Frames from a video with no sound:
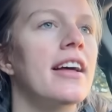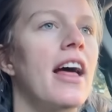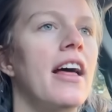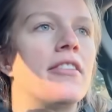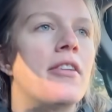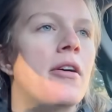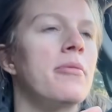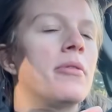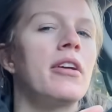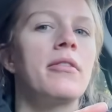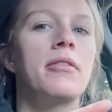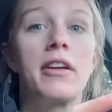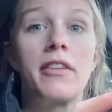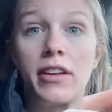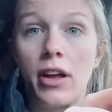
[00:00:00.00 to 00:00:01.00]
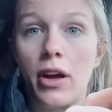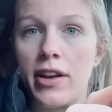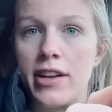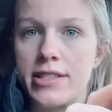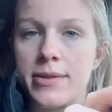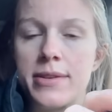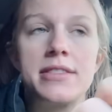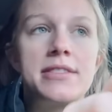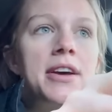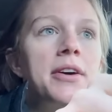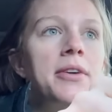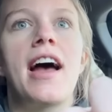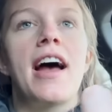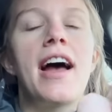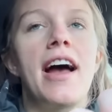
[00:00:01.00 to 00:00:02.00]
don't, I don't know, I'm gonna get into it.
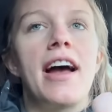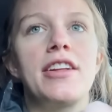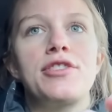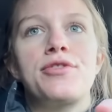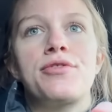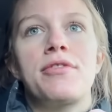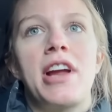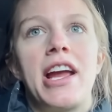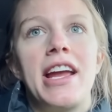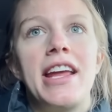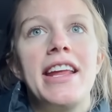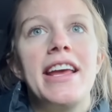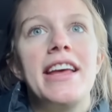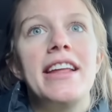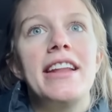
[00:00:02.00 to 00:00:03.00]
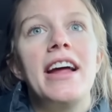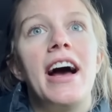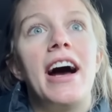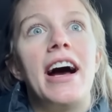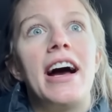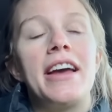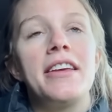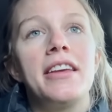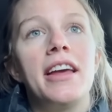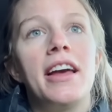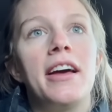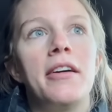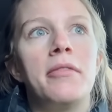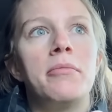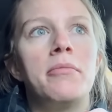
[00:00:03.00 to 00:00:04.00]
So trade-in,
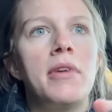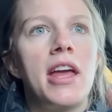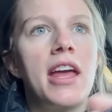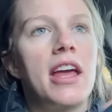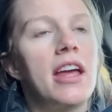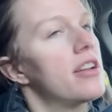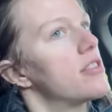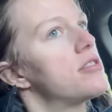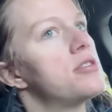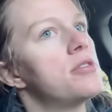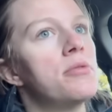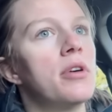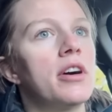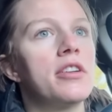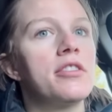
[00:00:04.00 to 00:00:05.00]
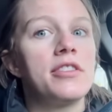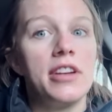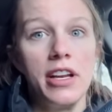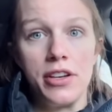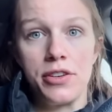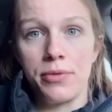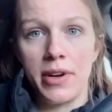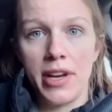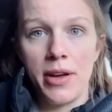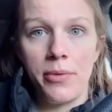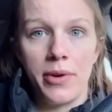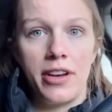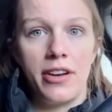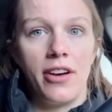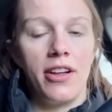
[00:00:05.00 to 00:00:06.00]
I made
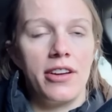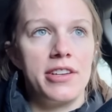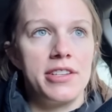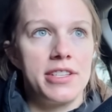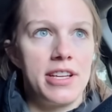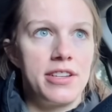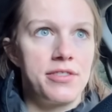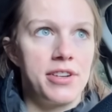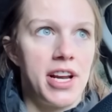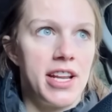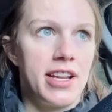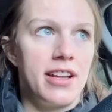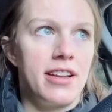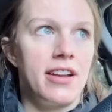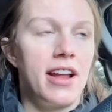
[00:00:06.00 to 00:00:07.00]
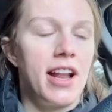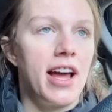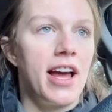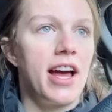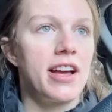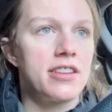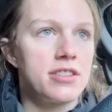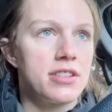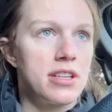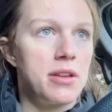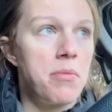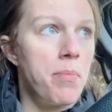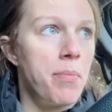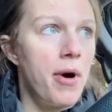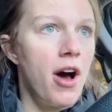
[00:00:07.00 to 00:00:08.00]
$221 in trade-in and I actually
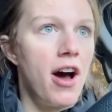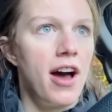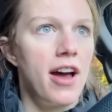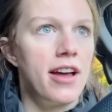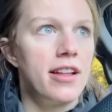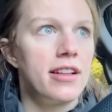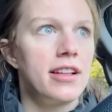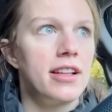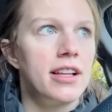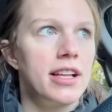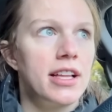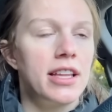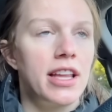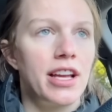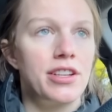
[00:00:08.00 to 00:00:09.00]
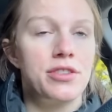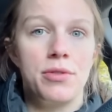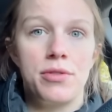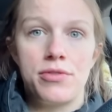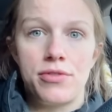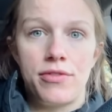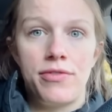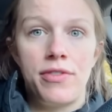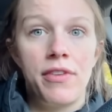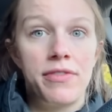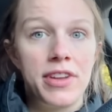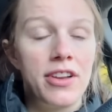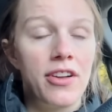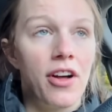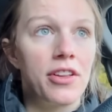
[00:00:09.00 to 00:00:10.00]
bought like
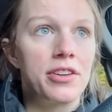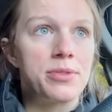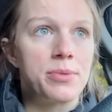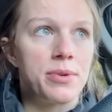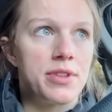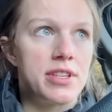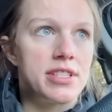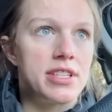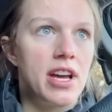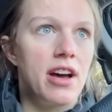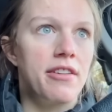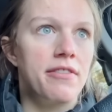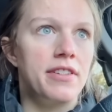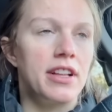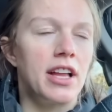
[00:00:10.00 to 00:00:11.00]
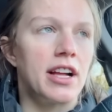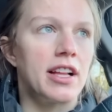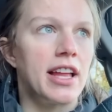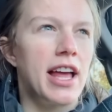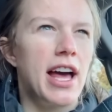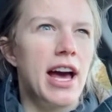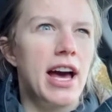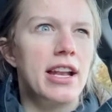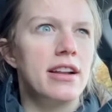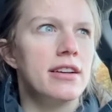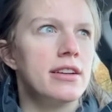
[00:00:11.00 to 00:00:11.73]
$250 worth of stuff and luckily I had